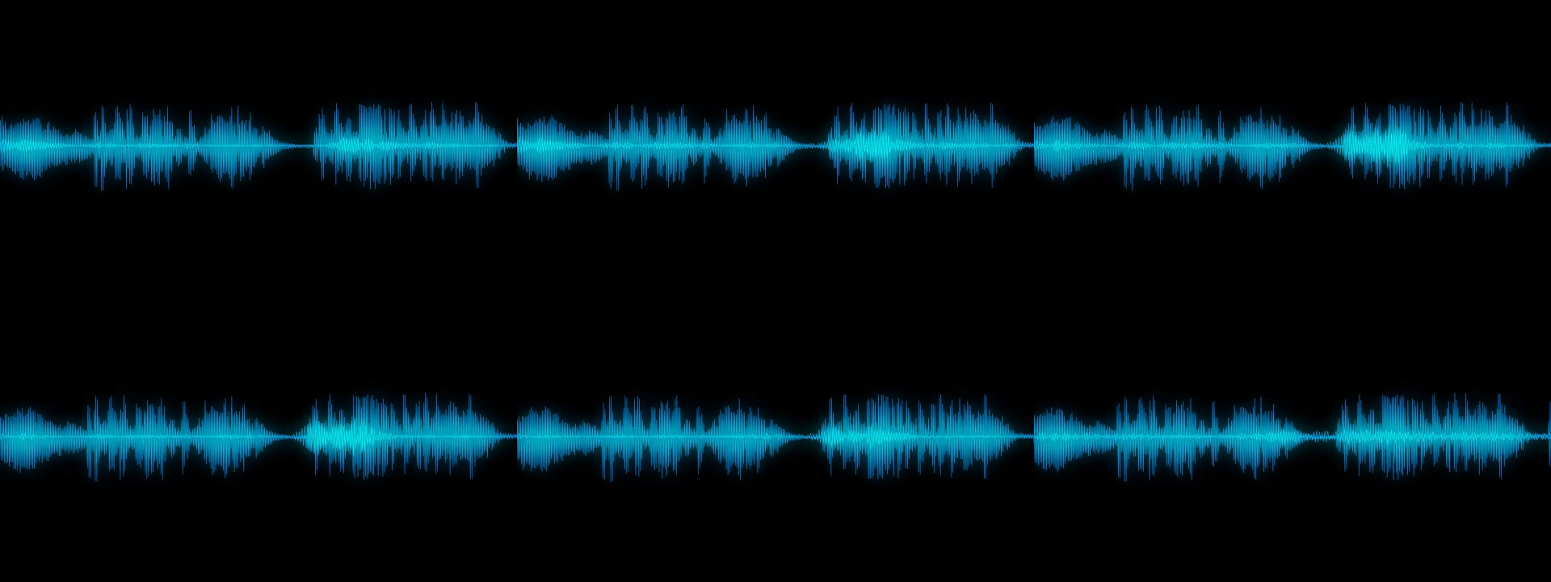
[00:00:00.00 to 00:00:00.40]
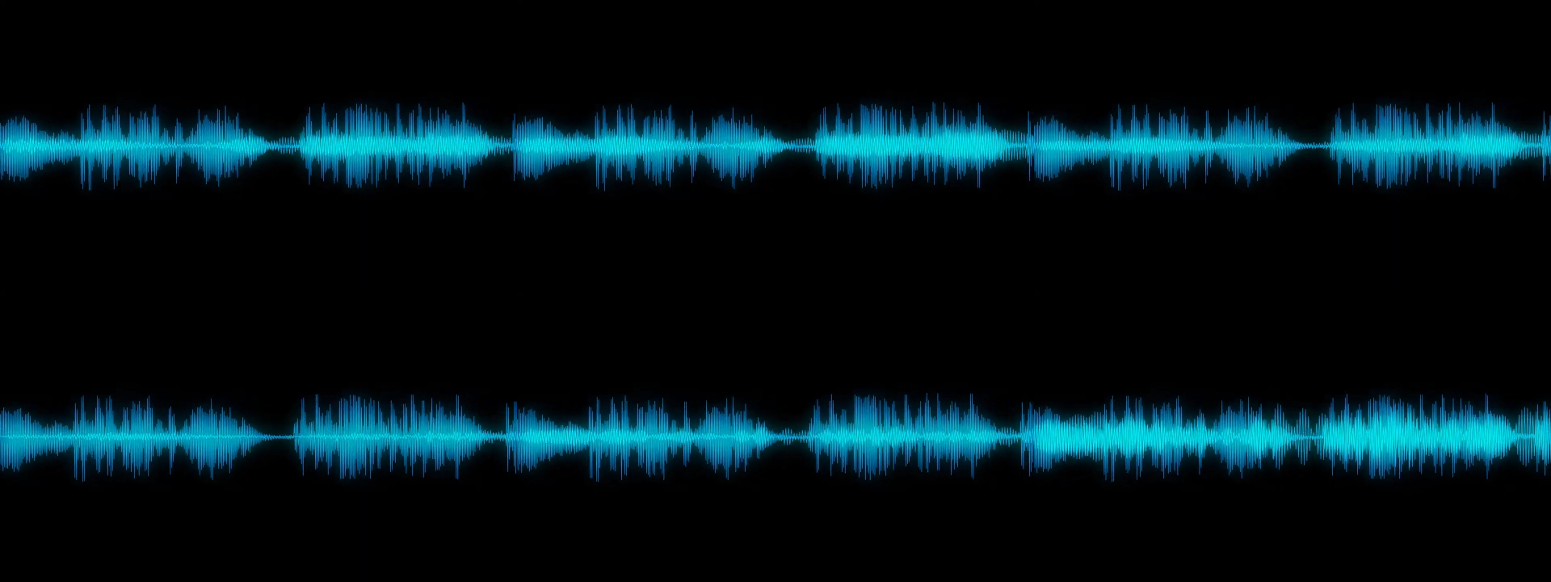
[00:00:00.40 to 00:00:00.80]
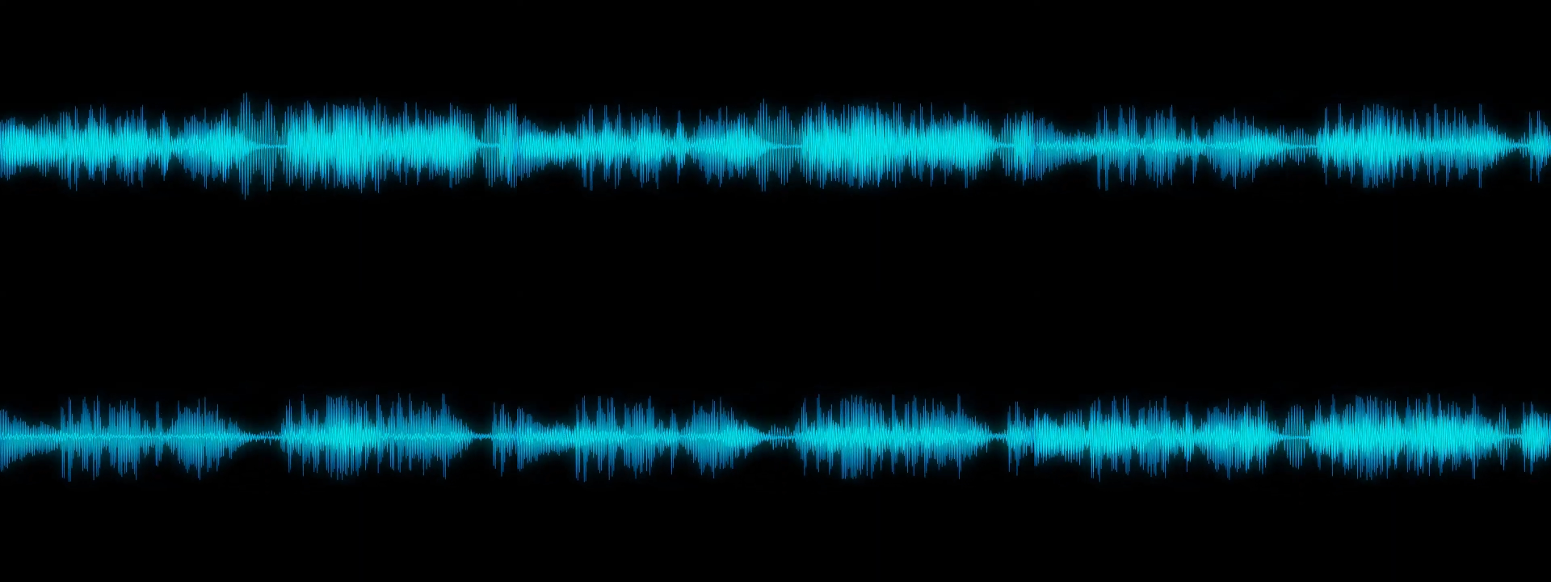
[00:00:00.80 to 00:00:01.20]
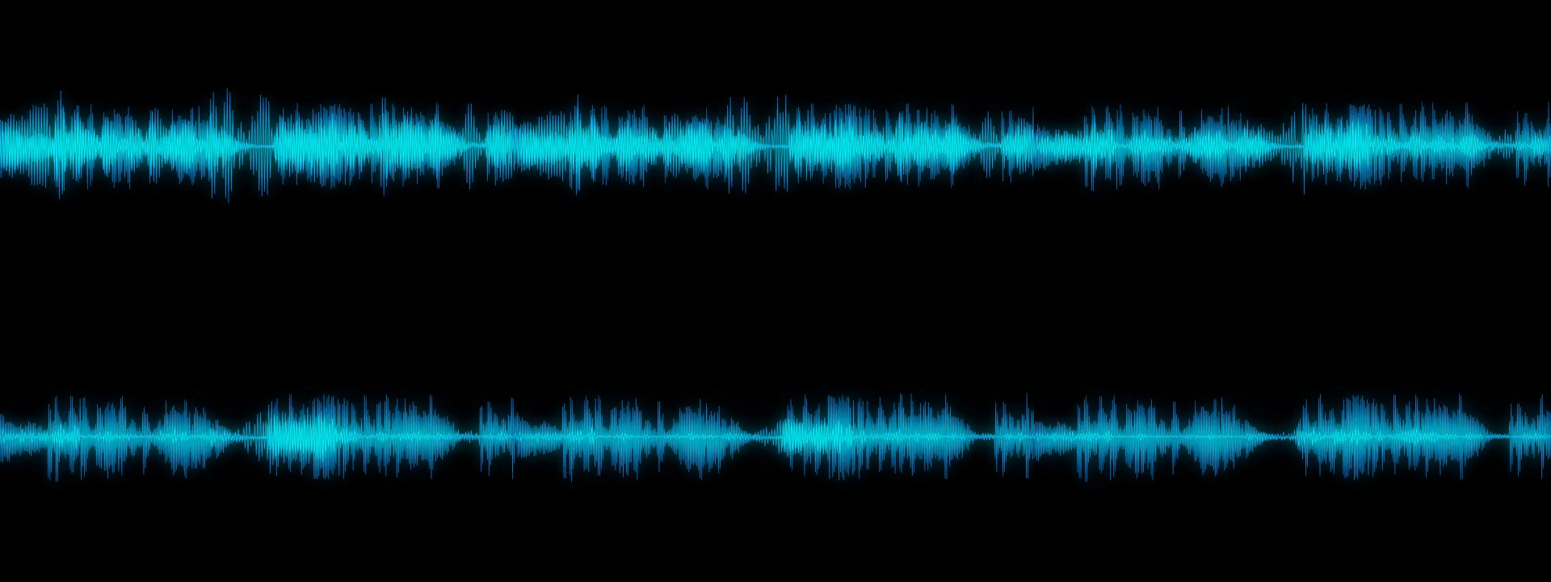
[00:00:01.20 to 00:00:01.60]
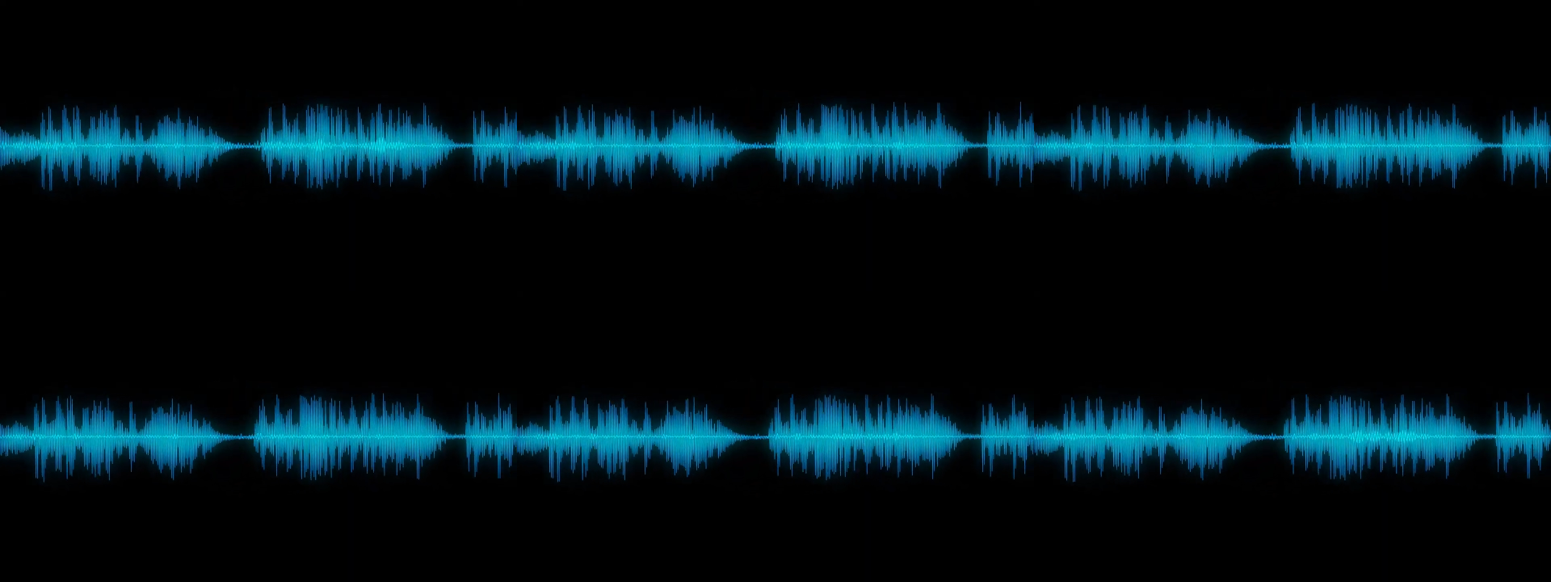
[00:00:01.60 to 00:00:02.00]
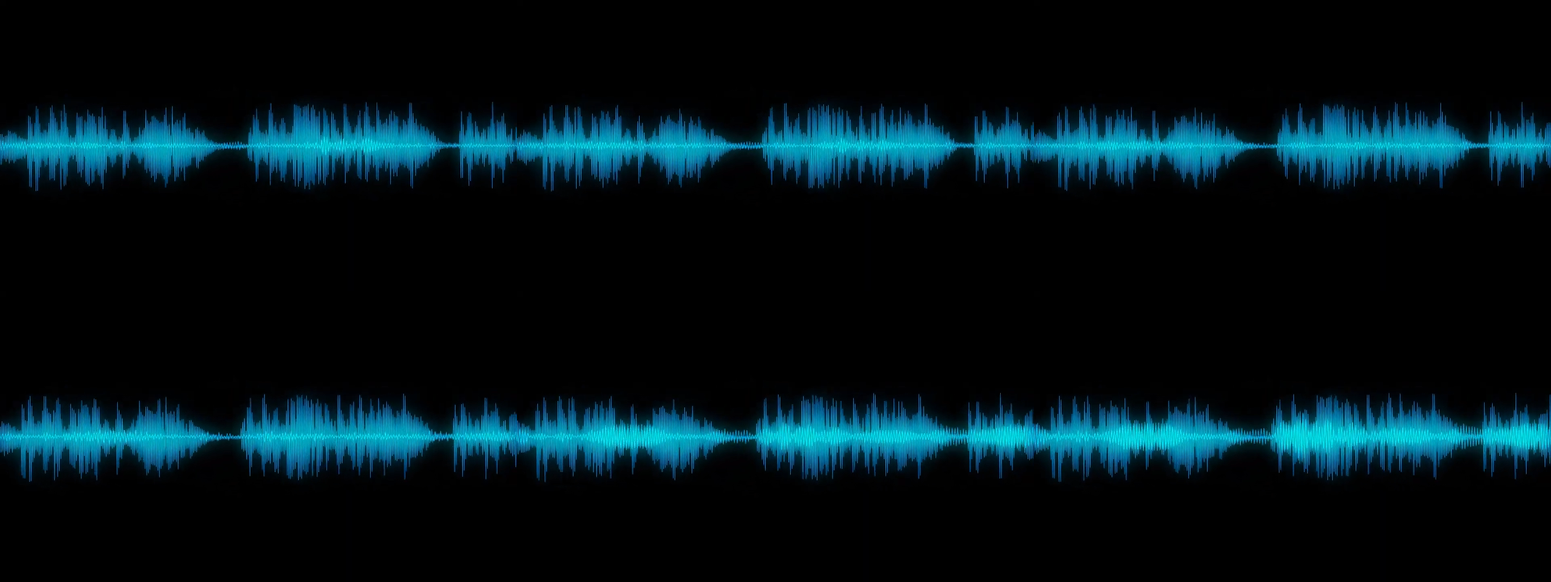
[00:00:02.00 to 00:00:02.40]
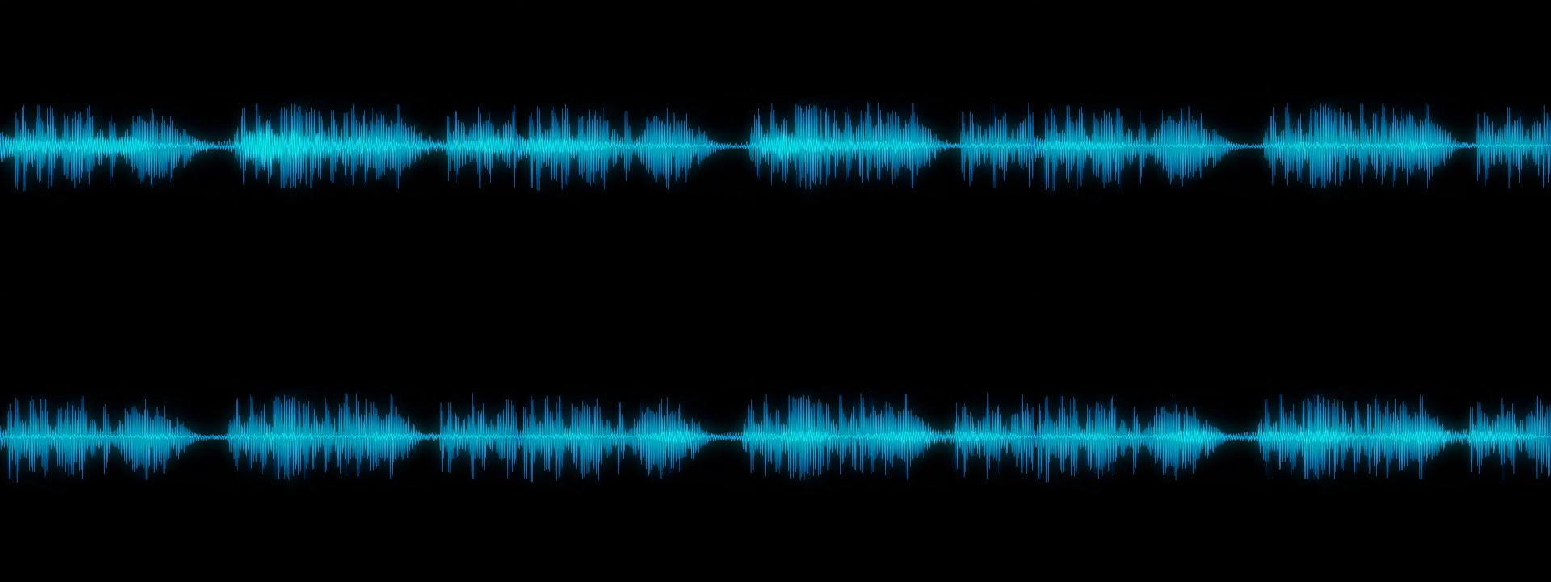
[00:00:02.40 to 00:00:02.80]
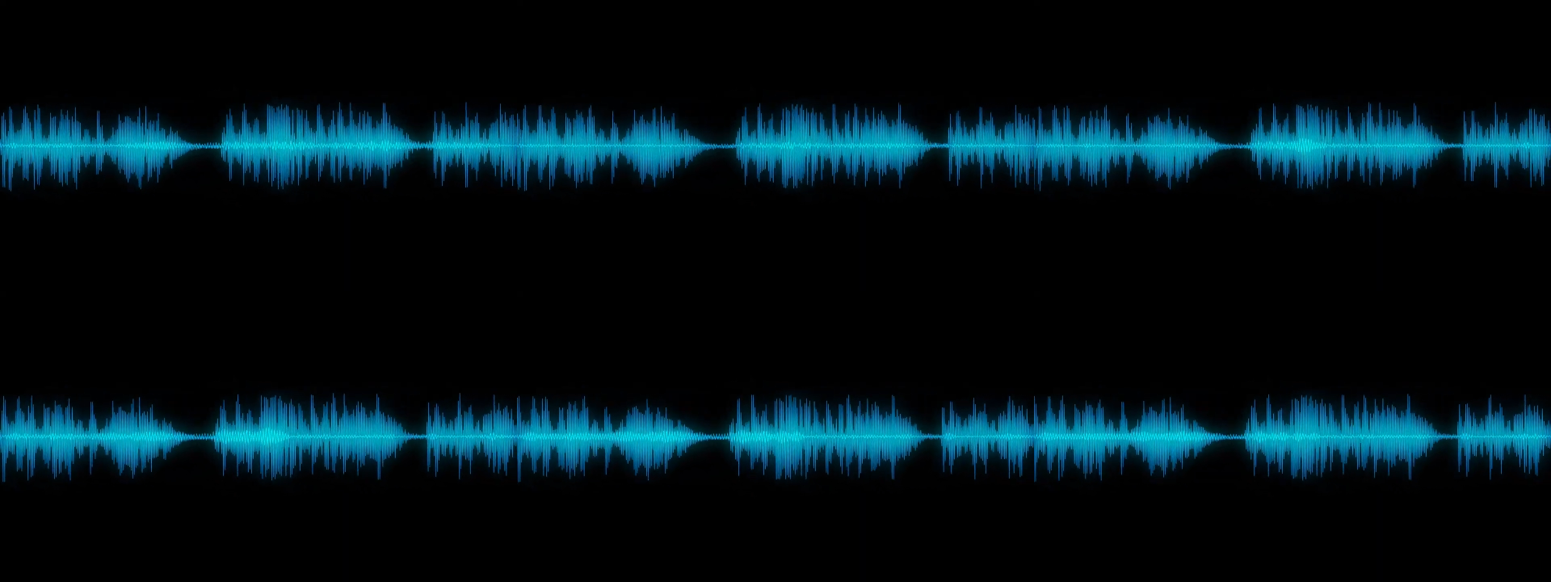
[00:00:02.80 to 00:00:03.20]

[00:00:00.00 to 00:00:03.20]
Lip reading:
Nobody's mouth can be seen.